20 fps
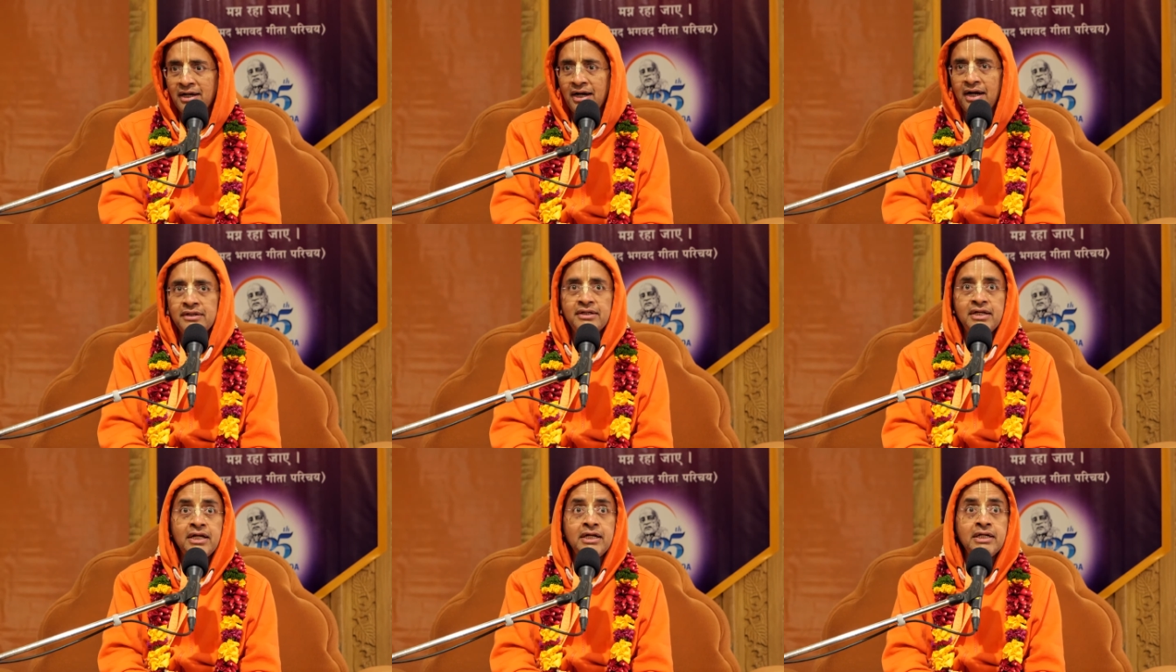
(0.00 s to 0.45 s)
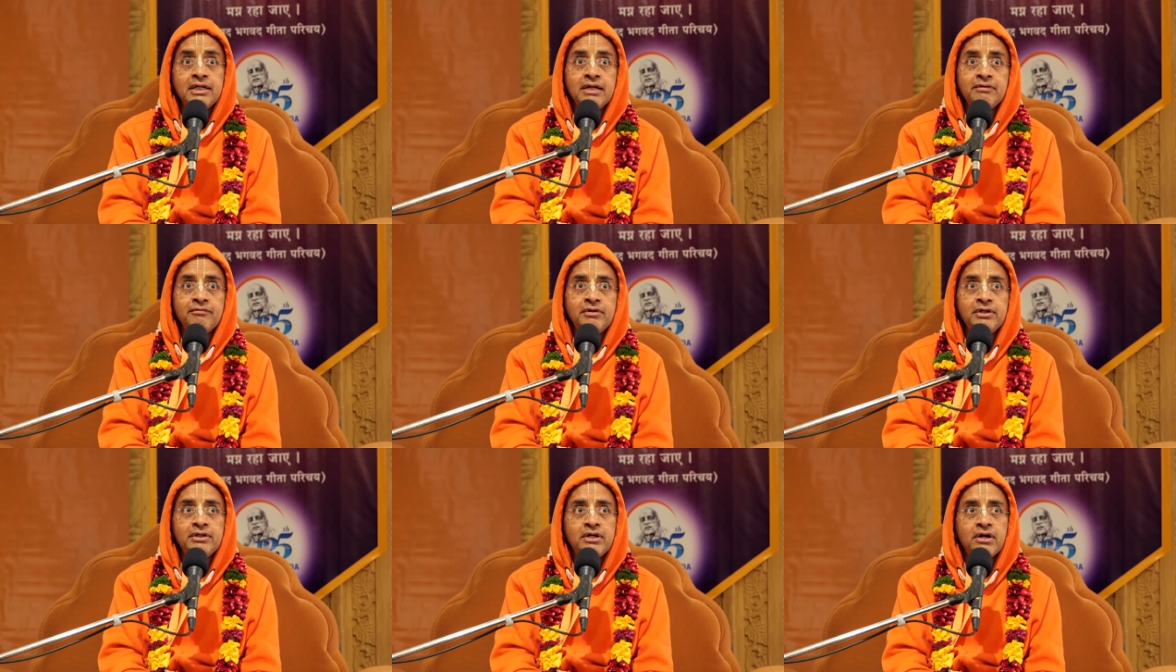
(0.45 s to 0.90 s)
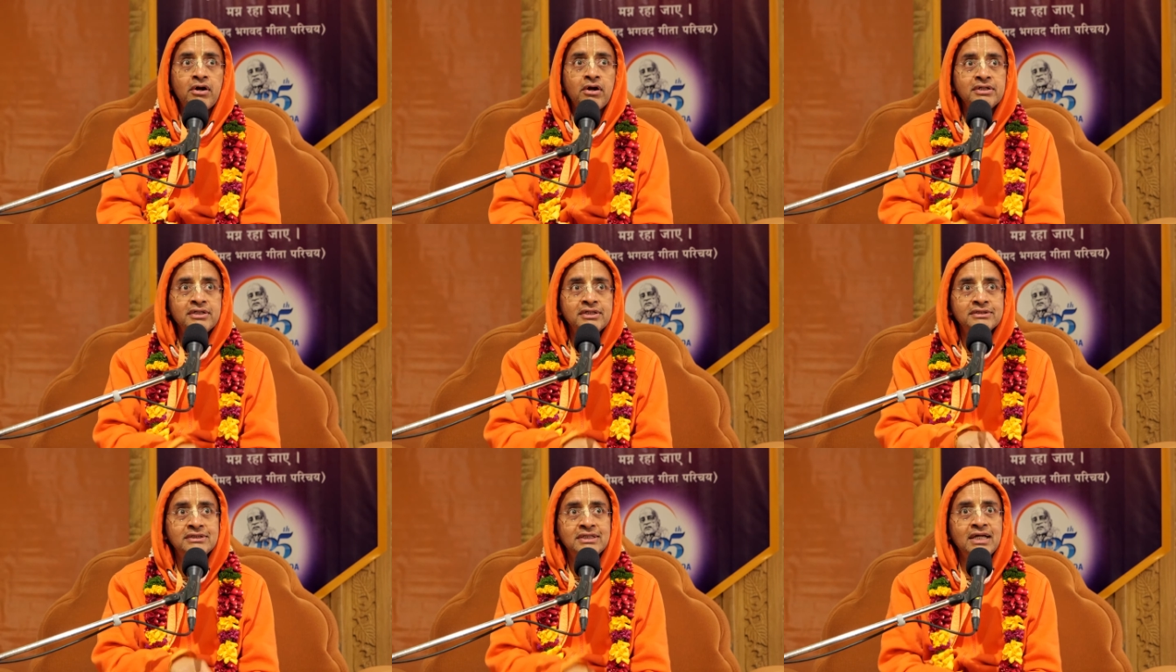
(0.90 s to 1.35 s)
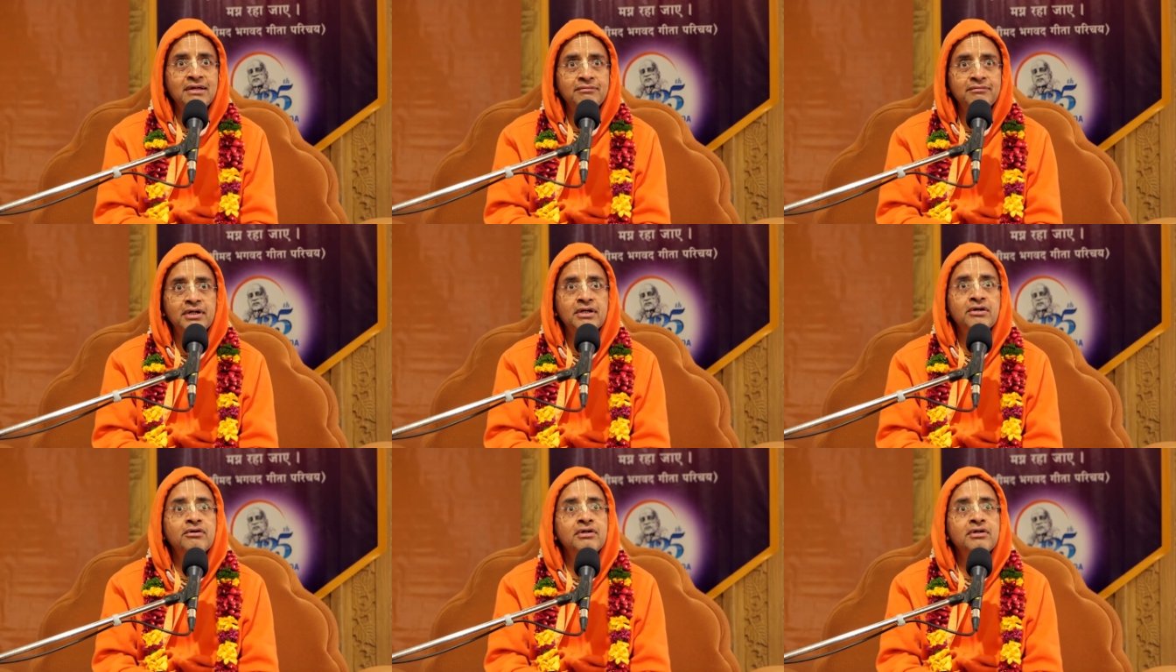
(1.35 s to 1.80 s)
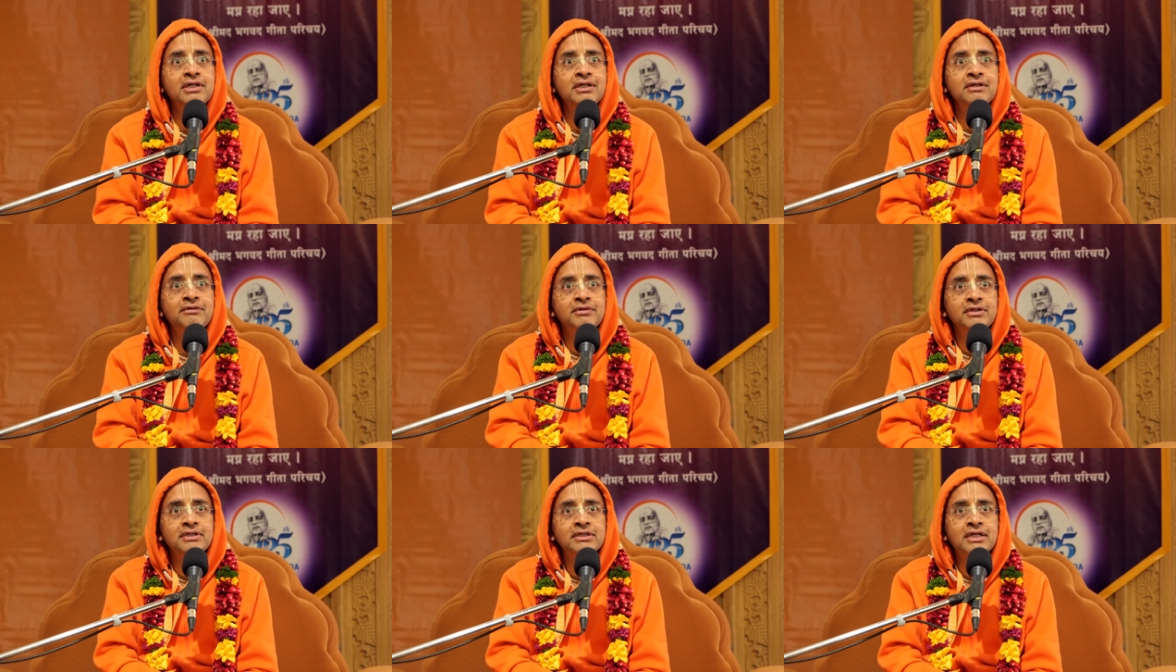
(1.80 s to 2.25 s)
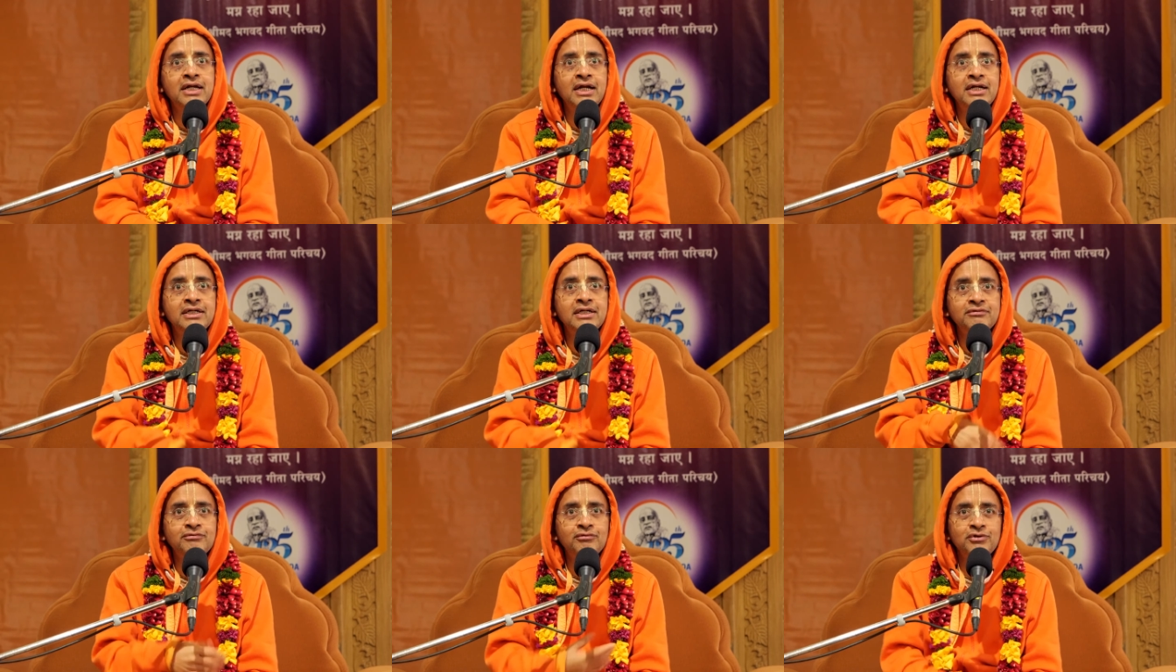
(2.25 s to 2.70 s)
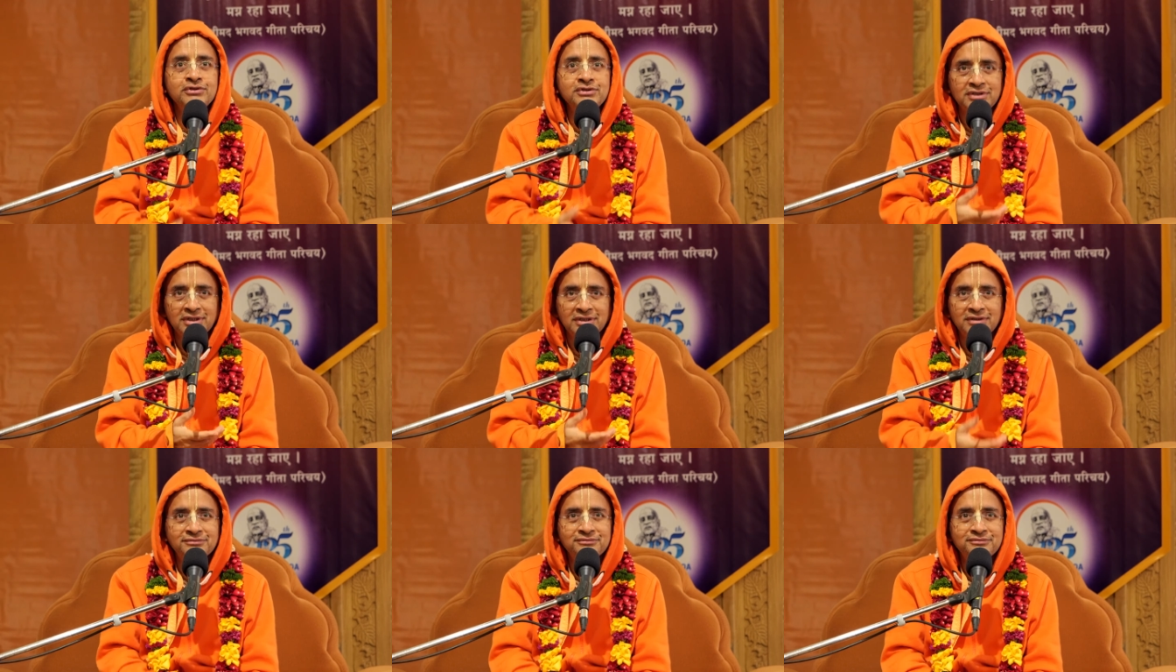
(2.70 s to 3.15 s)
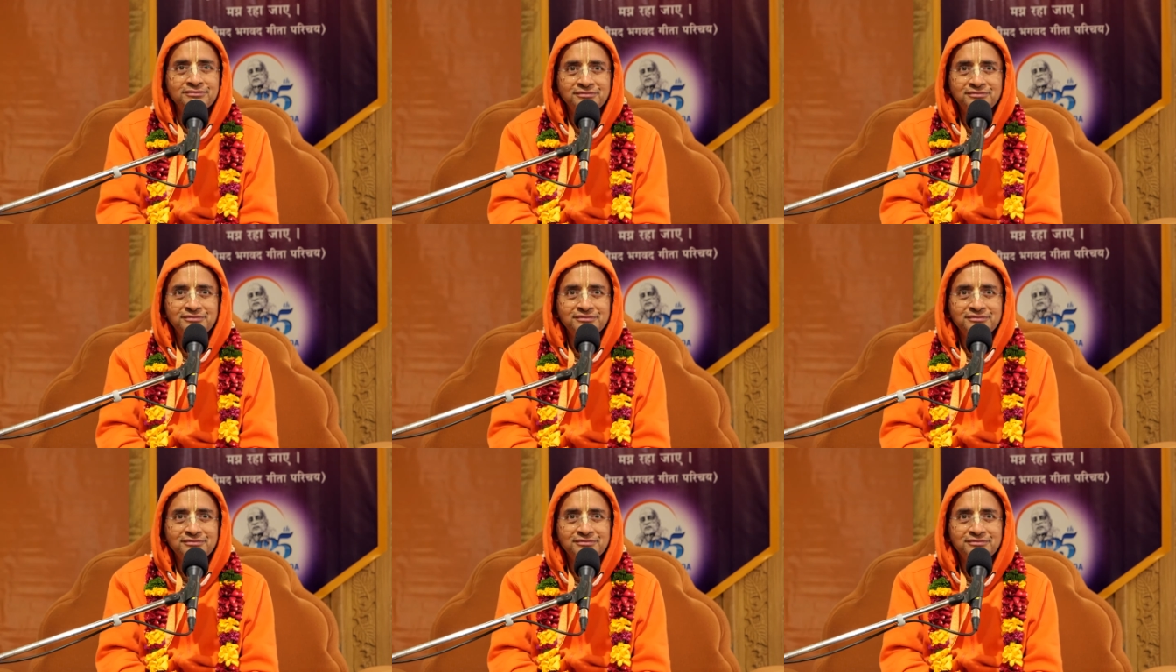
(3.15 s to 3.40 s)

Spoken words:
And then they will draw the same rangoli with great devotion.